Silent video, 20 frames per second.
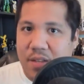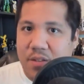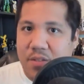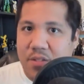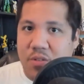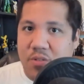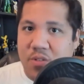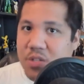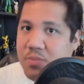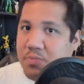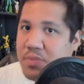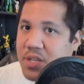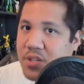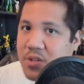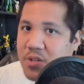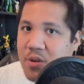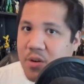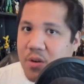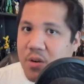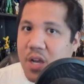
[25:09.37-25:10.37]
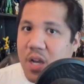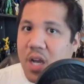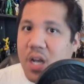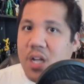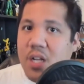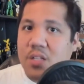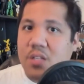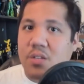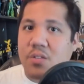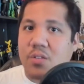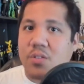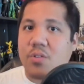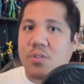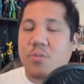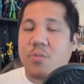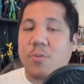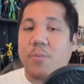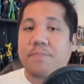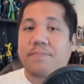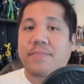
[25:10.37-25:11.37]
So just be sure to
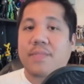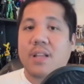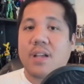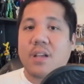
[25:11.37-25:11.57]
do